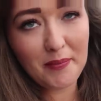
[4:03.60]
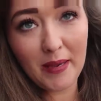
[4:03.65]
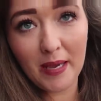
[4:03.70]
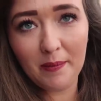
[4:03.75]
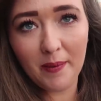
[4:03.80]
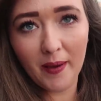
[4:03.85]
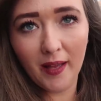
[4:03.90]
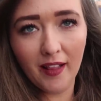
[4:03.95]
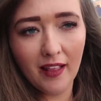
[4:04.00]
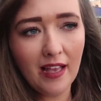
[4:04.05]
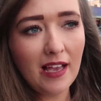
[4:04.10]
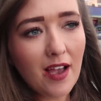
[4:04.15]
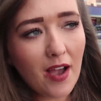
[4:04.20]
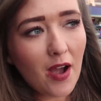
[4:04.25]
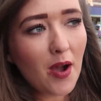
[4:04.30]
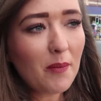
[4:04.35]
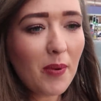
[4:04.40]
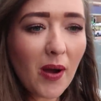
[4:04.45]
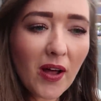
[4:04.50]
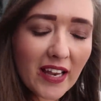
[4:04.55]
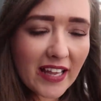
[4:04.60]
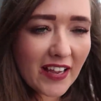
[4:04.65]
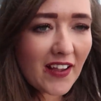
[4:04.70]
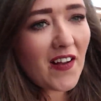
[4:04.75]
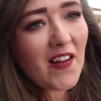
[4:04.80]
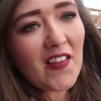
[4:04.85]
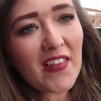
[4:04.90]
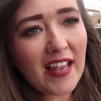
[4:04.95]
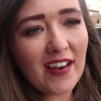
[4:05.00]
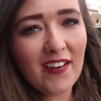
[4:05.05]
with people pulling
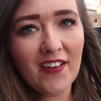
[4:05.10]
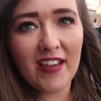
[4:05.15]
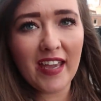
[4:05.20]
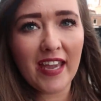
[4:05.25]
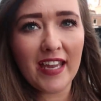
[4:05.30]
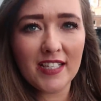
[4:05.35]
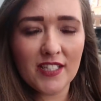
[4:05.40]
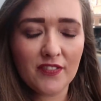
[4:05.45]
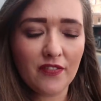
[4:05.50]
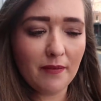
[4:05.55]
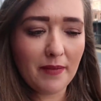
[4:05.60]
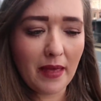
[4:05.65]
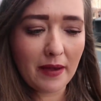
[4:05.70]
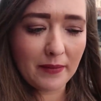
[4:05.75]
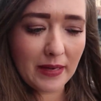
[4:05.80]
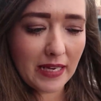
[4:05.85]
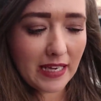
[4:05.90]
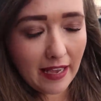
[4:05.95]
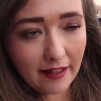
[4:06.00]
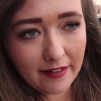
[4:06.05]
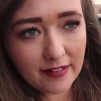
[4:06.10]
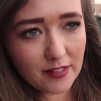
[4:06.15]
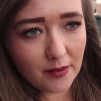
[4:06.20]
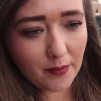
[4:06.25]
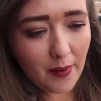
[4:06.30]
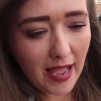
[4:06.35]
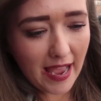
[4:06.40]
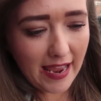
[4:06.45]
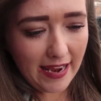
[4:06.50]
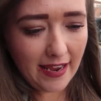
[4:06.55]
all their luggage from their weekends
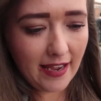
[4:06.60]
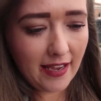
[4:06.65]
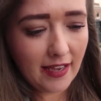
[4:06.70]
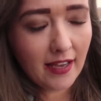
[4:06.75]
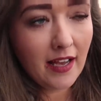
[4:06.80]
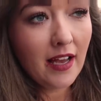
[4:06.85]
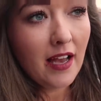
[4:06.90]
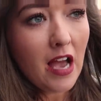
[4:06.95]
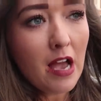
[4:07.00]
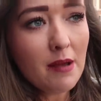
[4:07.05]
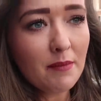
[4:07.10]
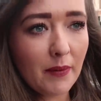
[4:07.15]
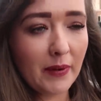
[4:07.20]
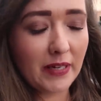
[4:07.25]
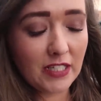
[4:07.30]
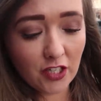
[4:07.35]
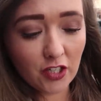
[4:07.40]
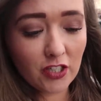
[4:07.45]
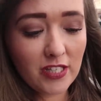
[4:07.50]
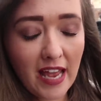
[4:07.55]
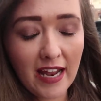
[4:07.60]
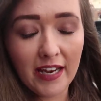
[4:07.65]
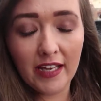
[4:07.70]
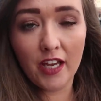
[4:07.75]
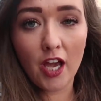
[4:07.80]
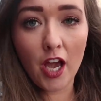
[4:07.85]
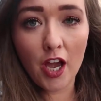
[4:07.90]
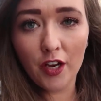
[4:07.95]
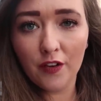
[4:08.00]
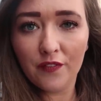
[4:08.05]
away. But we're just
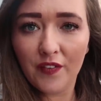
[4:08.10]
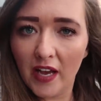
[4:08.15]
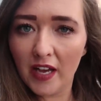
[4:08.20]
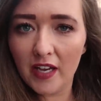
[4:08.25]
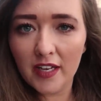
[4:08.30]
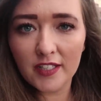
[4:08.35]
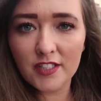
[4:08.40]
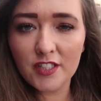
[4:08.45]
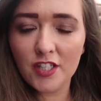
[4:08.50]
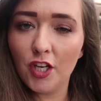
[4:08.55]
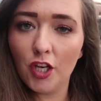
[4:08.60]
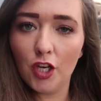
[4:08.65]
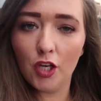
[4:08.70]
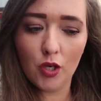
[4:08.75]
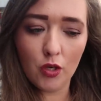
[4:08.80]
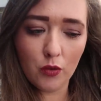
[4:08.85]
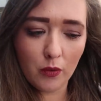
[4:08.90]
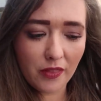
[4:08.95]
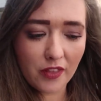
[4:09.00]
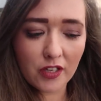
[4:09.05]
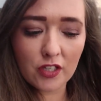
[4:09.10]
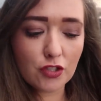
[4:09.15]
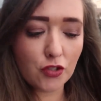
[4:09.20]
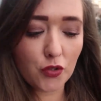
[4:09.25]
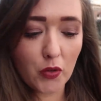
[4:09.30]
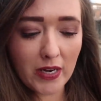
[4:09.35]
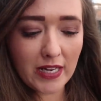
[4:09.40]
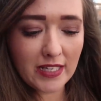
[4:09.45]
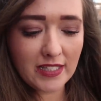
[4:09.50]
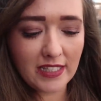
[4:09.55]
heading over to the
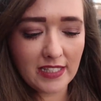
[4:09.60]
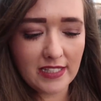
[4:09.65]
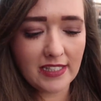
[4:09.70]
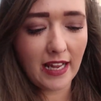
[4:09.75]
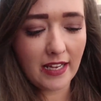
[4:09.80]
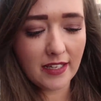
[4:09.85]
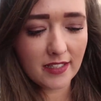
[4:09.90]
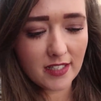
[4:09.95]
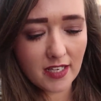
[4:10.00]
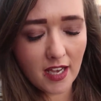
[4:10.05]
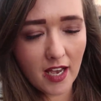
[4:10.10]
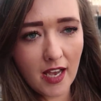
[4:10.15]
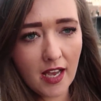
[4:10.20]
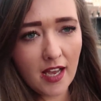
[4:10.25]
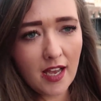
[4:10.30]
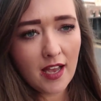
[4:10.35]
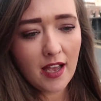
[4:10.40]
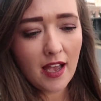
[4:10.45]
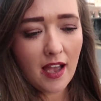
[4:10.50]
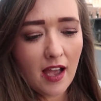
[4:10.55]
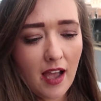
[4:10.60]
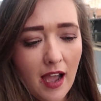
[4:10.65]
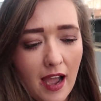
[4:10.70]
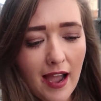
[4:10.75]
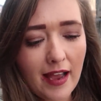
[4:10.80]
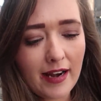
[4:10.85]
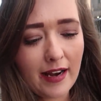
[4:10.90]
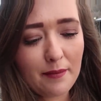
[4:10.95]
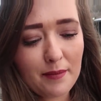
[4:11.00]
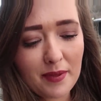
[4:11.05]
Trinity Centre,
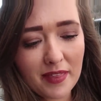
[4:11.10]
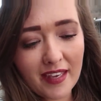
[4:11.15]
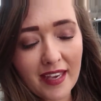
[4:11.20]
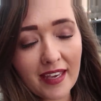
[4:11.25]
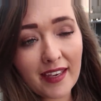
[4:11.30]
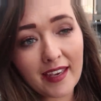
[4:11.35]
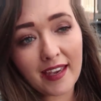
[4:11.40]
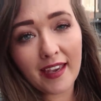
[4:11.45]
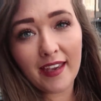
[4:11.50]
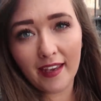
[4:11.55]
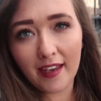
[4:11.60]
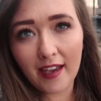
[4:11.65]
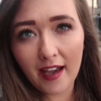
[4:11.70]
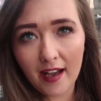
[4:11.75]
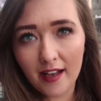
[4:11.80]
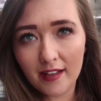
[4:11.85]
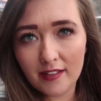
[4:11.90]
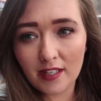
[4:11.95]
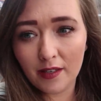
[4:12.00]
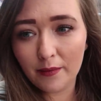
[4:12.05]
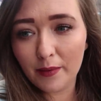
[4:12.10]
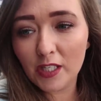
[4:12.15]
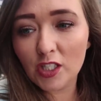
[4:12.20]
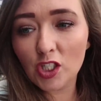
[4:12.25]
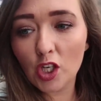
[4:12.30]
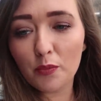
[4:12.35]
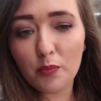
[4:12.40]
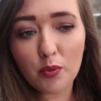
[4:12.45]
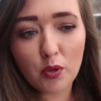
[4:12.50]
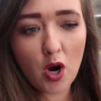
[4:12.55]
and I'm thinking, girls, that we
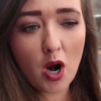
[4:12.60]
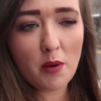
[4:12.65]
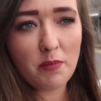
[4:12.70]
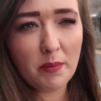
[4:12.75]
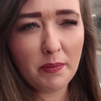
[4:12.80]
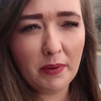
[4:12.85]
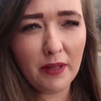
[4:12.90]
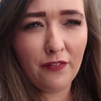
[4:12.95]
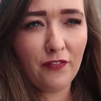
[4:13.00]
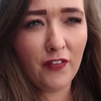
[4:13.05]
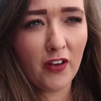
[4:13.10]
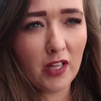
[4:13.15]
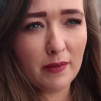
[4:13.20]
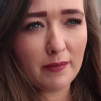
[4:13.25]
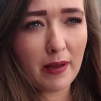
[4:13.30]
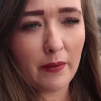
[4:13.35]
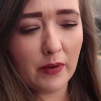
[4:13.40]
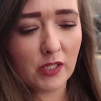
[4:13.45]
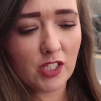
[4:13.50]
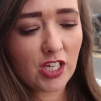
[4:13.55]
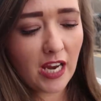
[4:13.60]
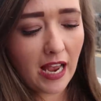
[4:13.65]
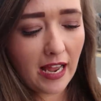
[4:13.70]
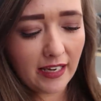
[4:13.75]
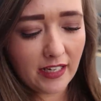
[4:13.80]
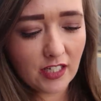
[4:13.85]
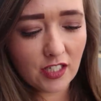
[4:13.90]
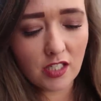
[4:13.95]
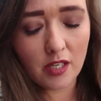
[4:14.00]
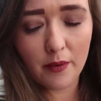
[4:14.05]
should probably film our
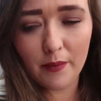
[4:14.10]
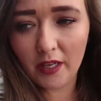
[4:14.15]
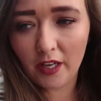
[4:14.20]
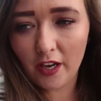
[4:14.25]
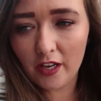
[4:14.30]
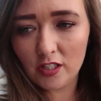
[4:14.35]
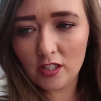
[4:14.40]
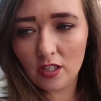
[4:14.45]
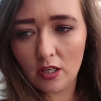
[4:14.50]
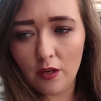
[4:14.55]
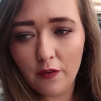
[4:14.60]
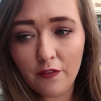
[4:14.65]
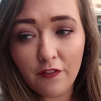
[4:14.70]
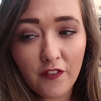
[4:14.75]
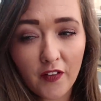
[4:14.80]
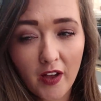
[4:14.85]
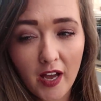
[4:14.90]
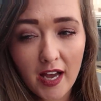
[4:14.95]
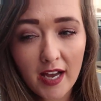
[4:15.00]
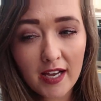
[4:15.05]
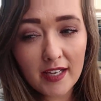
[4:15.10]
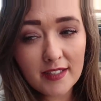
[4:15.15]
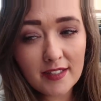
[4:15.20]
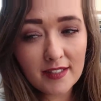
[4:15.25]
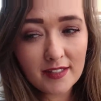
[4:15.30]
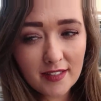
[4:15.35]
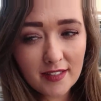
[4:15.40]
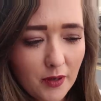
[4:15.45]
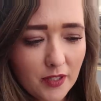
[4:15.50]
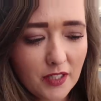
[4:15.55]
challenge that we're going to do first.
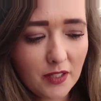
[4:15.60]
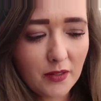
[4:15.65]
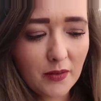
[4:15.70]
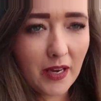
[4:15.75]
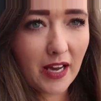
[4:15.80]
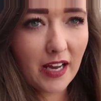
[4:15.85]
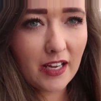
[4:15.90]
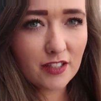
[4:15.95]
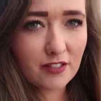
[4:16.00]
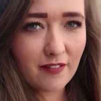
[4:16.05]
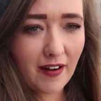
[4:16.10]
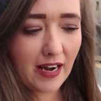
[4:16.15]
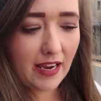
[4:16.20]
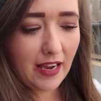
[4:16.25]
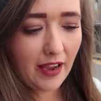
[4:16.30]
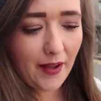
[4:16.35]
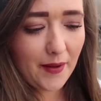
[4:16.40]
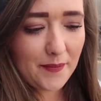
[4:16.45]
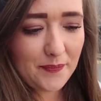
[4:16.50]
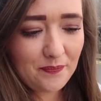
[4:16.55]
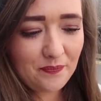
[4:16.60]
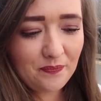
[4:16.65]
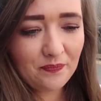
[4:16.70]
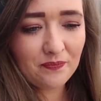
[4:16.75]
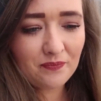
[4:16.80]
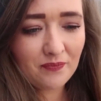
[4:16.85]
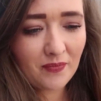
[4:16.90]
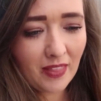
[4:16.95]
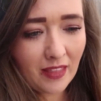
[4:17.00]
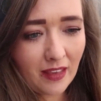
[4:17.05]
What do you girls reckon?
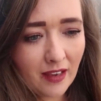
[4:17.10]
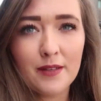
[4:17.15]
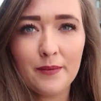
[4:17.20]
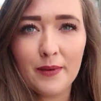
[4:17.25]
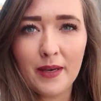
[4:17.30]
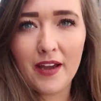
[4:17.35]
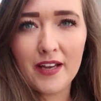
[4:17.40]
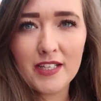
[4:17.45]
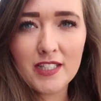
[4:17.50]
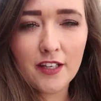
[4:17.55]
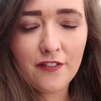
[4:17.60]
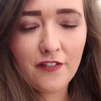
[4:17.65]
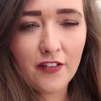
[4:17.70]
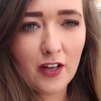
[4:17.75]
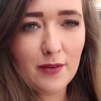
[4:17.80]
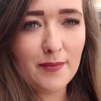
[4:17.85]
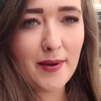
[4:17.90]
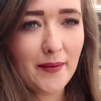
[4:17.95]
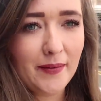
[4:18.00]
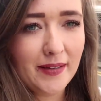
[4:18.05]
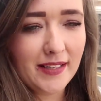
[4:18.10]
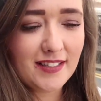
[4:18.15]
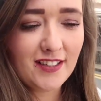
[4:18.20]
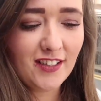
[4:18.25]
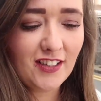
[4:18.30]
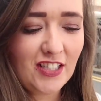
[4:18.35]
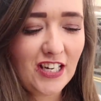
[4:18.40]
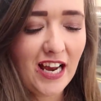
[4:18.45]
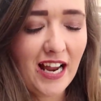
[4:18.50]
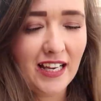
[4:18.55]
Yeah. So we're going to film our
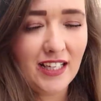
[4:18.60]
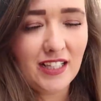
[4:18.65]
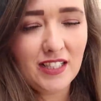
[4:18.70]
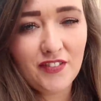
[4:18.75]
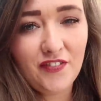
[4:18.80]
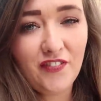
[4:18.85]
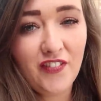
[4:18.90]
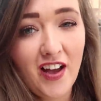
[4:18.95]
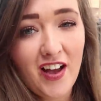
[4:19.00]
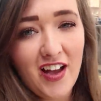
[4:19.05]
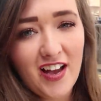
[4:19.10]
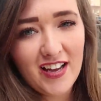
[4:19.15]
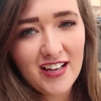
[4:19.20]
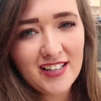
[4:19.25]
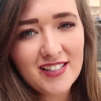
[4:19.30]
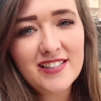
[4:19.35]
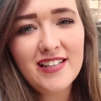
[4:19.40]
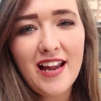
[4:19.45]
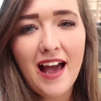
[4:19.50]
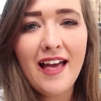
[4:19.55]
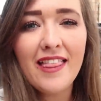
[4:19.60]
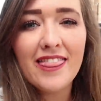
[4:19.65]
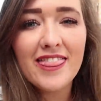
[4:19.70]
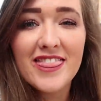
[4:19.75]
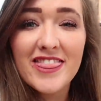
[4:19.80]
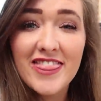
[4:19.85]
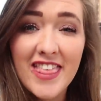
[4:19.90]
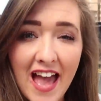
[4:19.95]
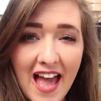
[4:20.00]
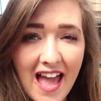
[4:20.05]
little challenge first,
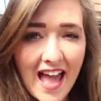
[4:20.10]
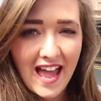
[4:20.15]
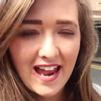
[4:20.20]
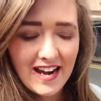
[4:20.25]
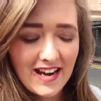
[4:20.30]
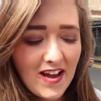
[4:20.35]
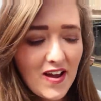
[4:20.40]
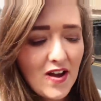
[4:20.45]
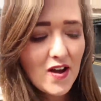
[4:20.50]
and then